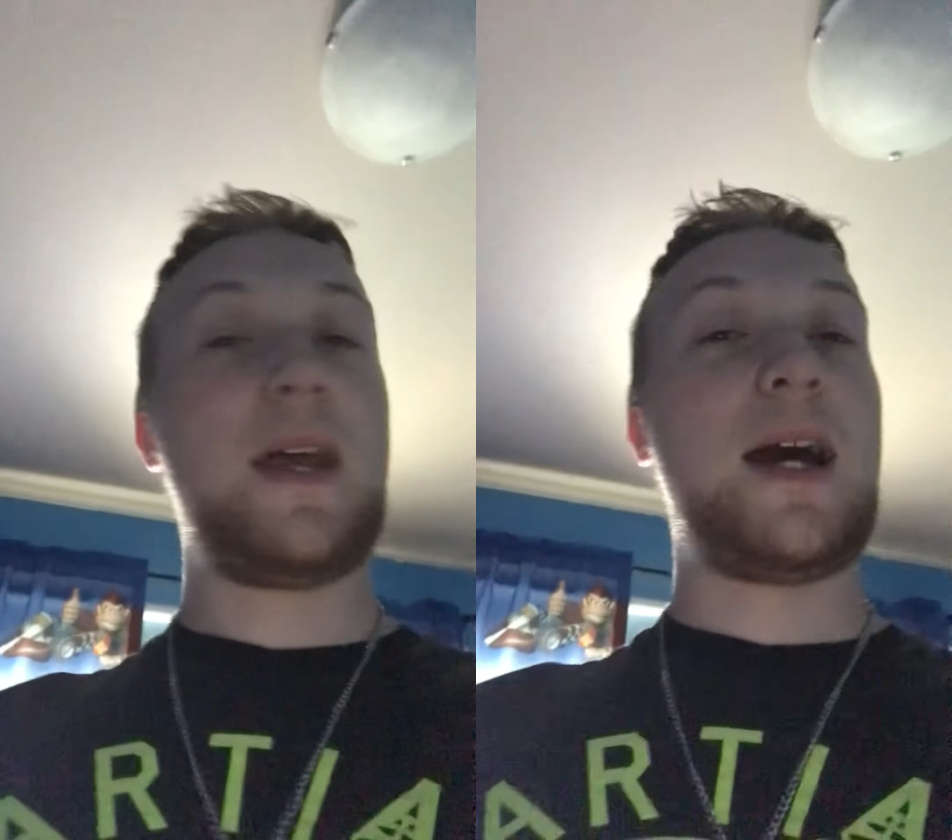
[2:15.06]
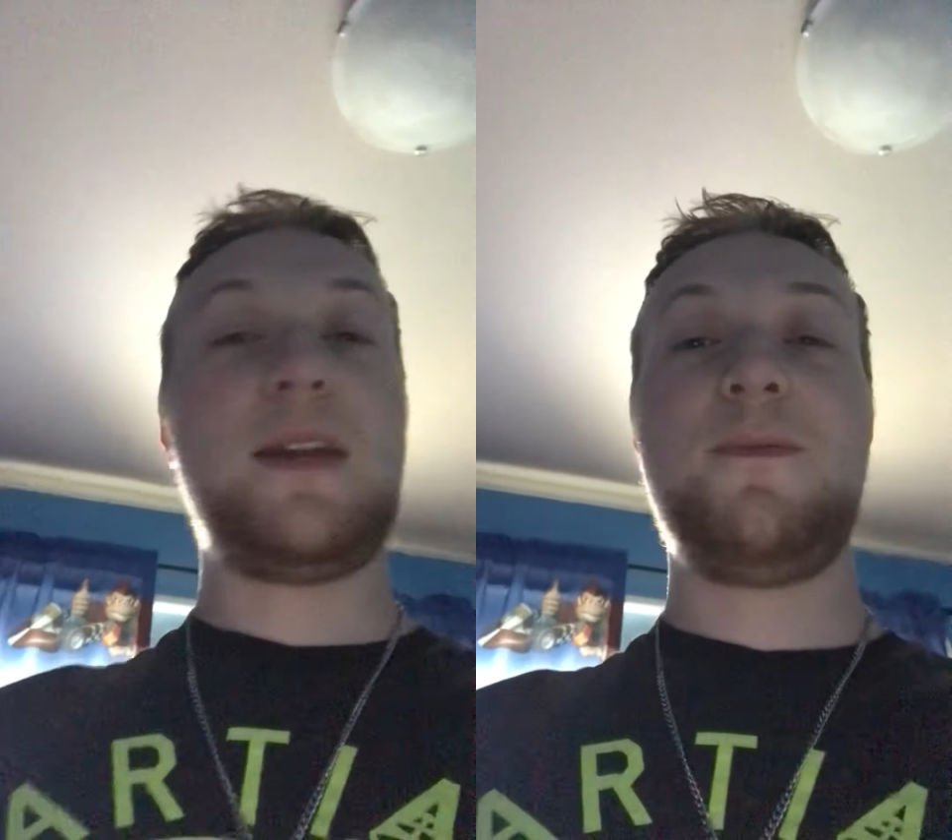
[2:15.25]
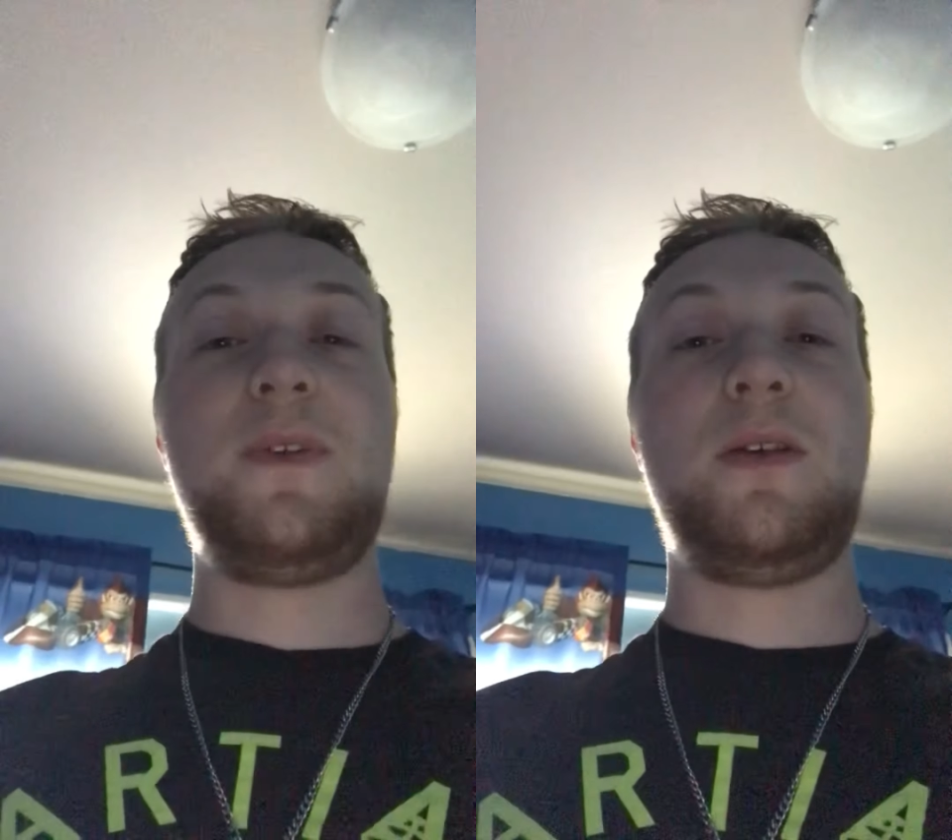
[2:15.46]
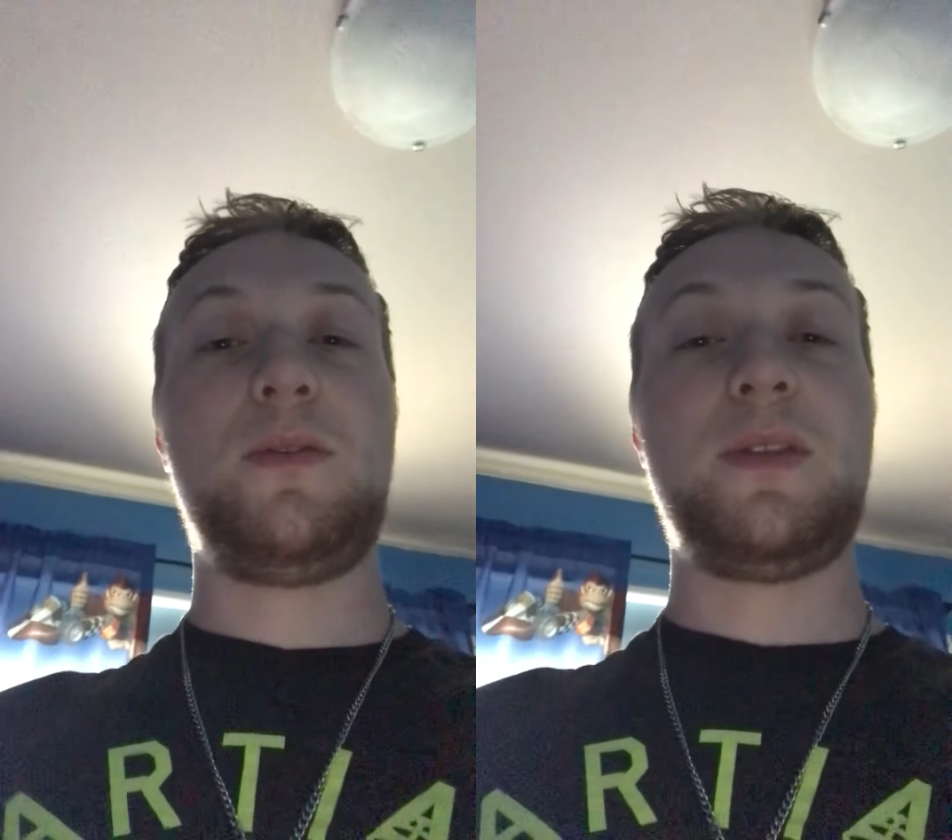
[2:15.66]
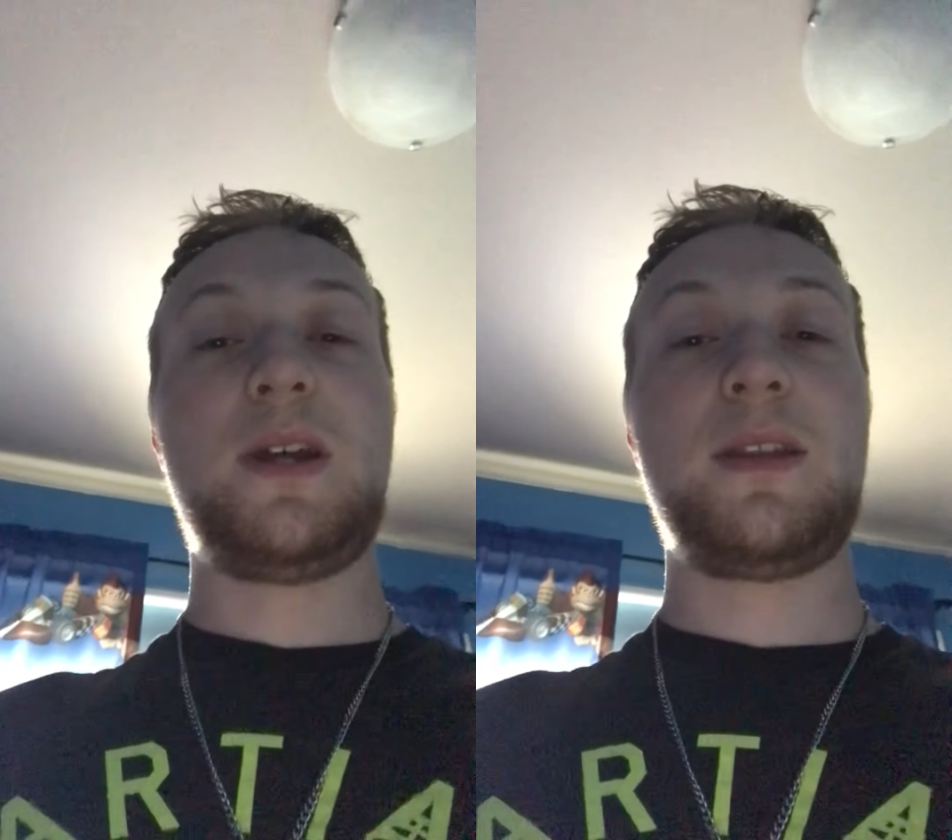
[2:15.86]
I
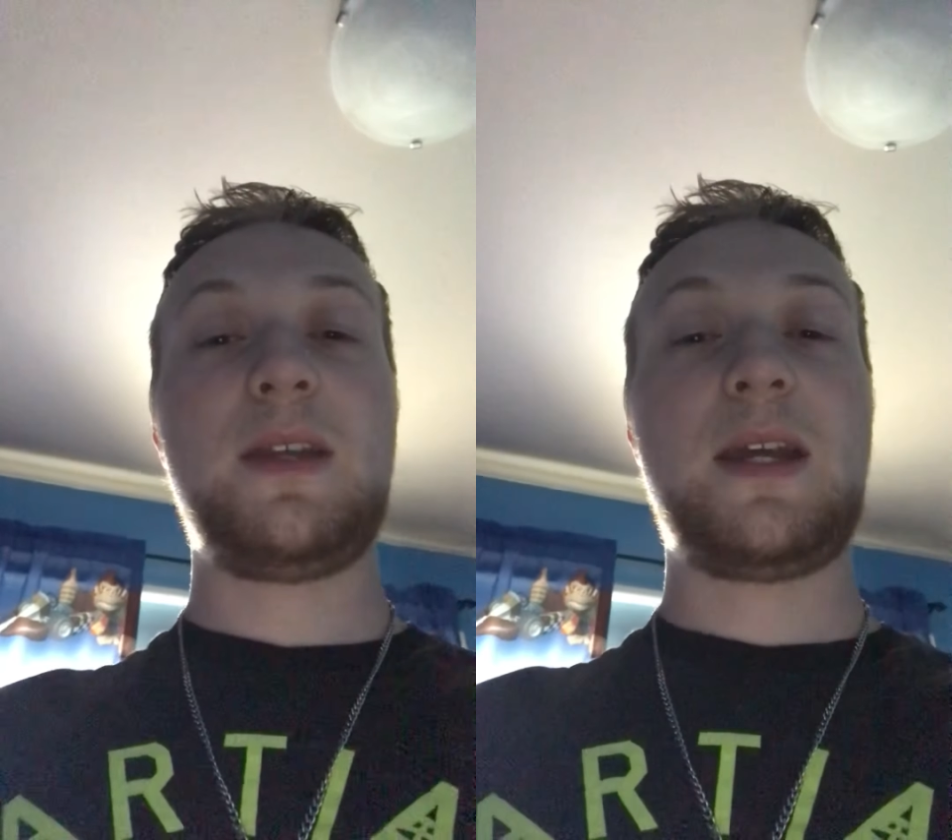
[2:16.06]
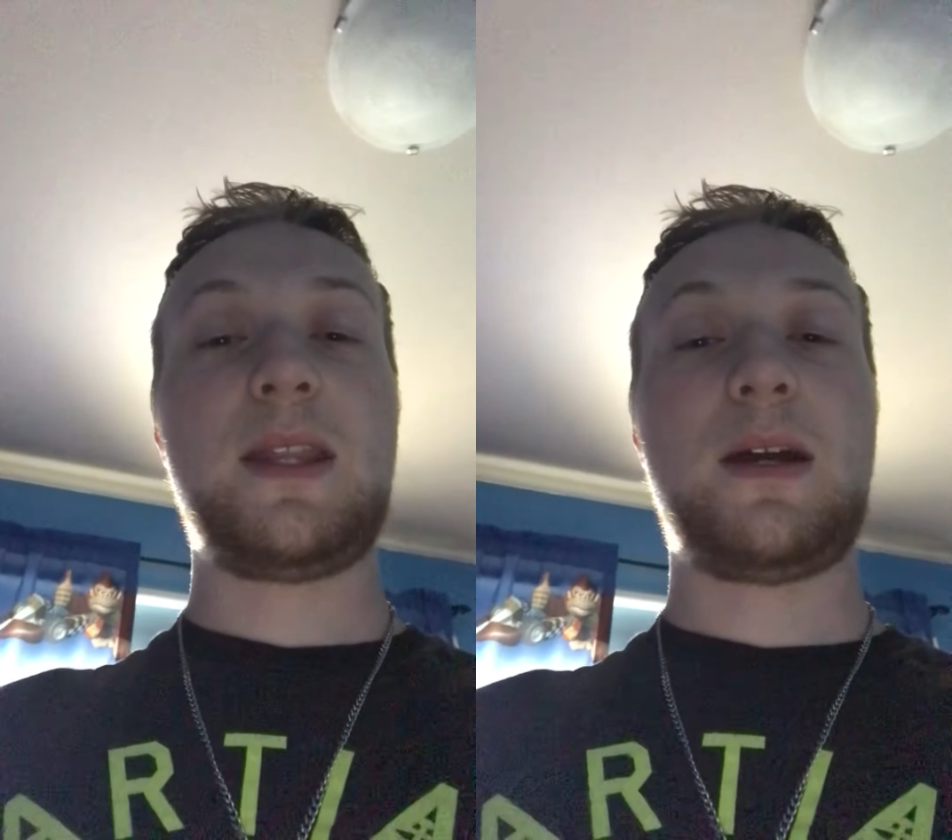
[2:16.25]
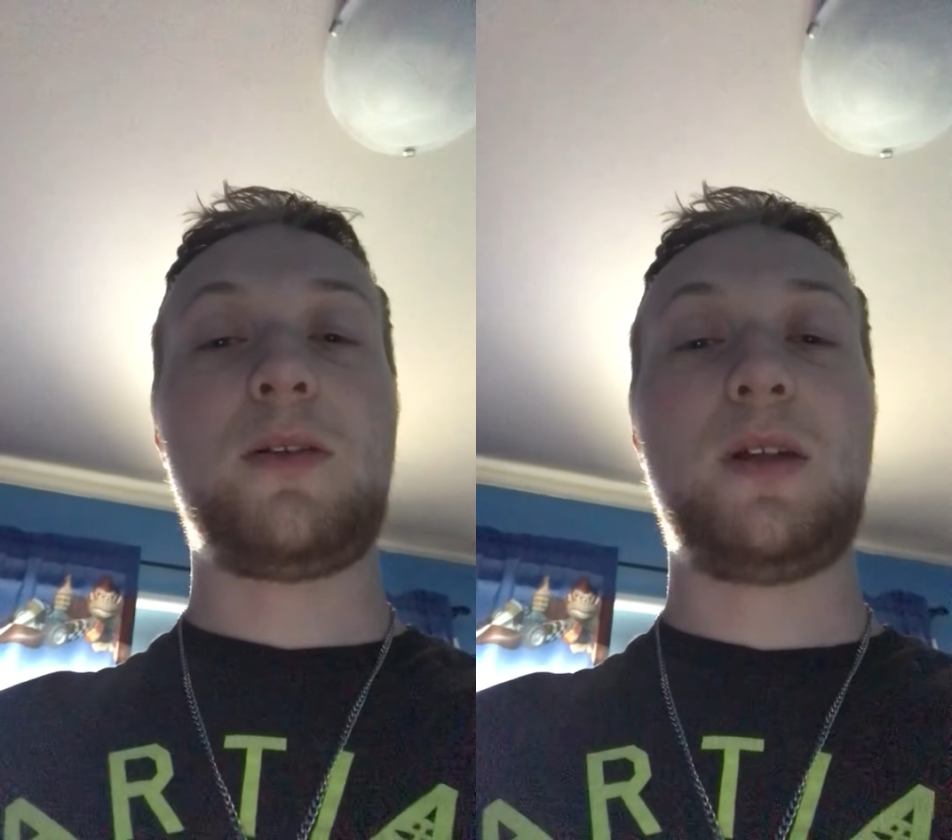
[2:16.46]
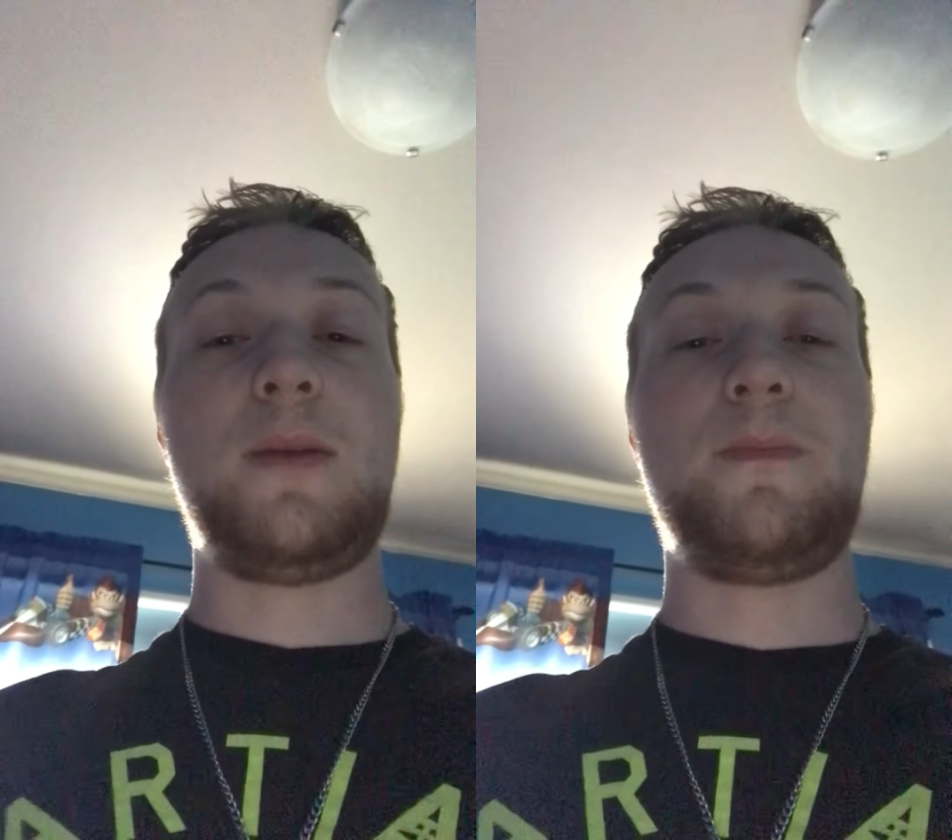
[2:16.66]
feel nothing at all.